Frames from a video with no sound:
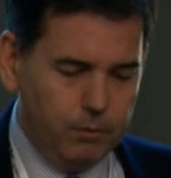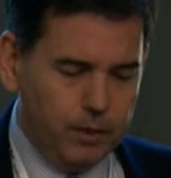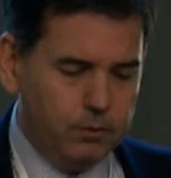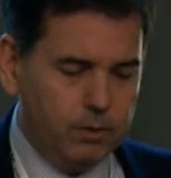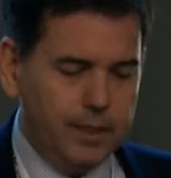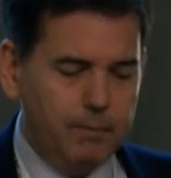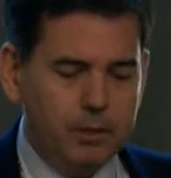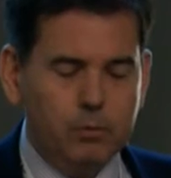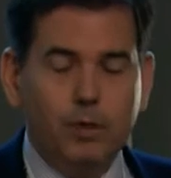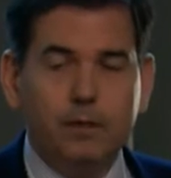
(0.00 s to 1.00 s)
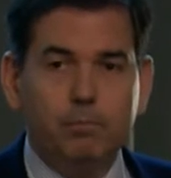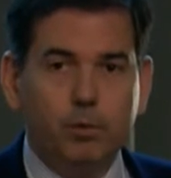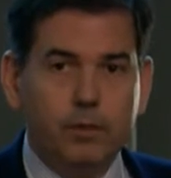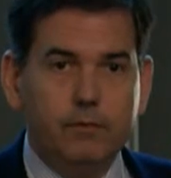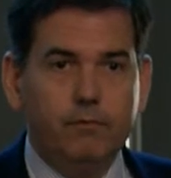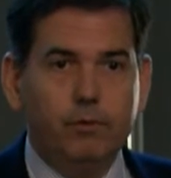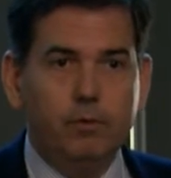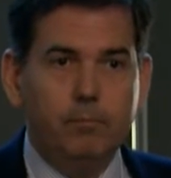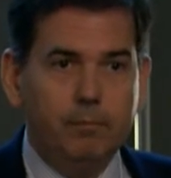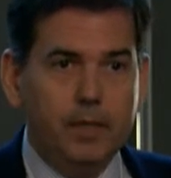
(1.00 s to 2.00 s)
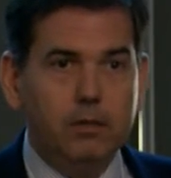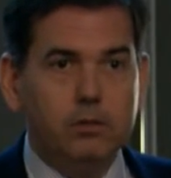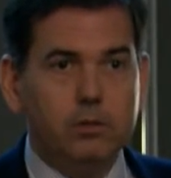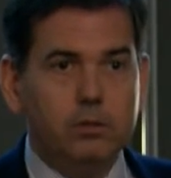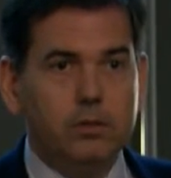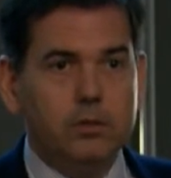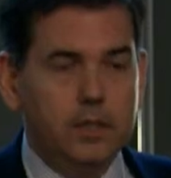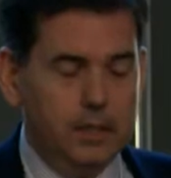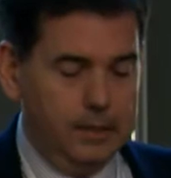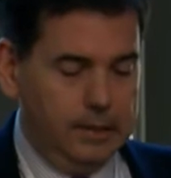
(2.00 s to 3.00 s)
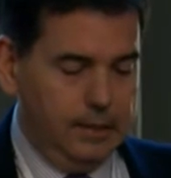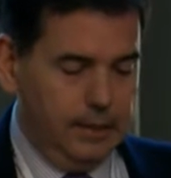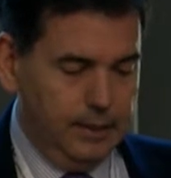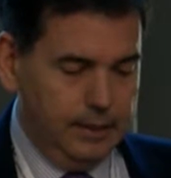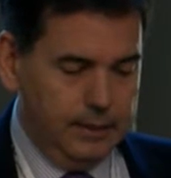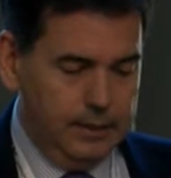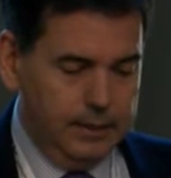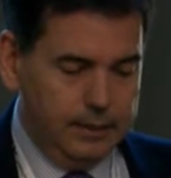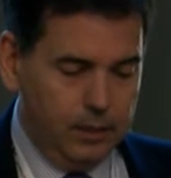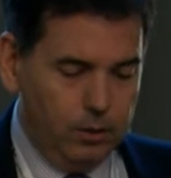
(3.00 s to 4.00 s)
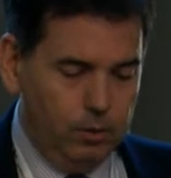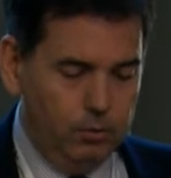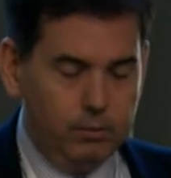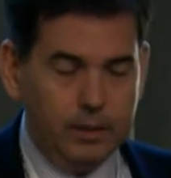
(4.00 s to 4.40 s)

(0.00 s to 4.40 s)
We are talking about 1.4 million tons as a whole.